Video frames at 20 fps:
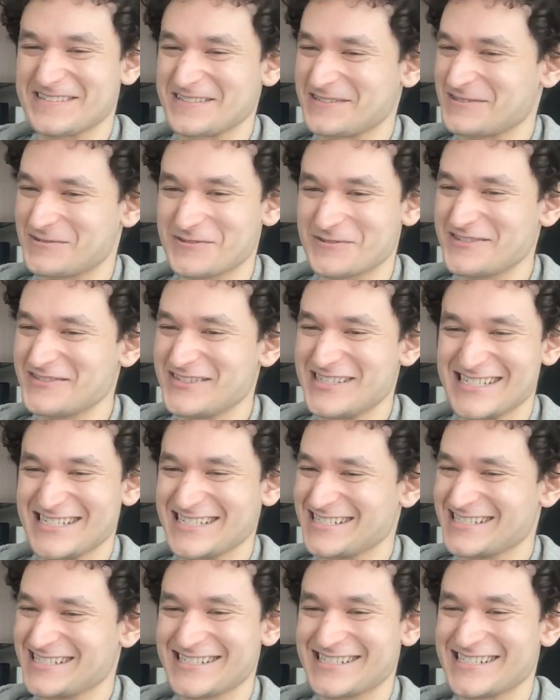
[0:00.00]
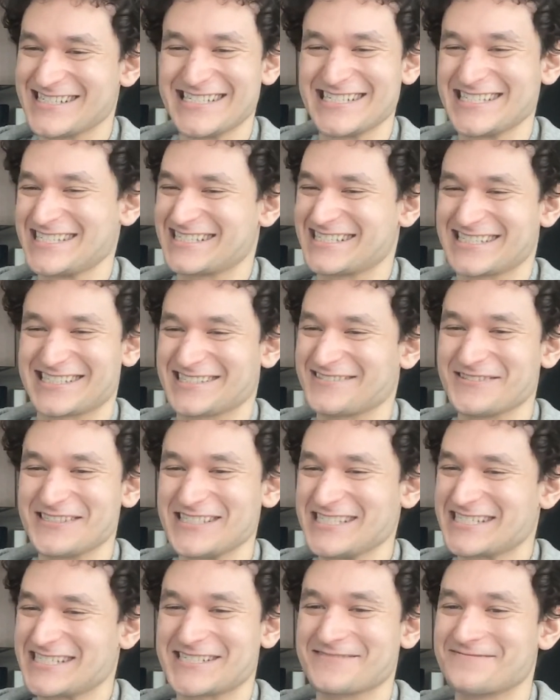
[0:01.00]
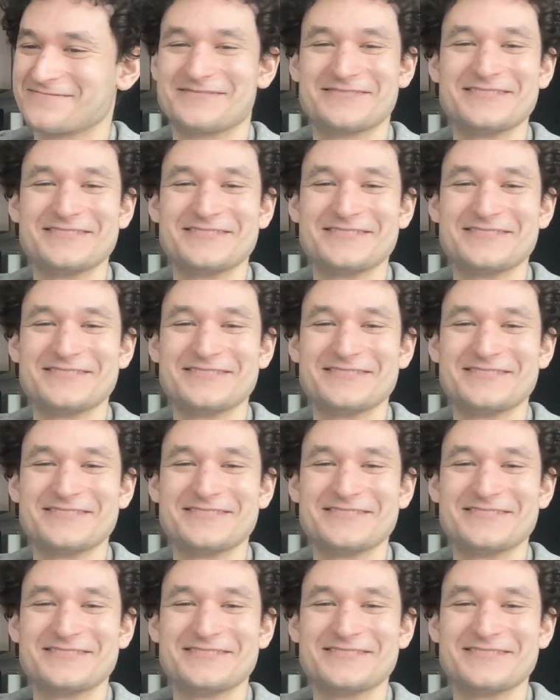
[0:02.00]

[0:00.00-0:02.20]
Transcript: women, I don't like them.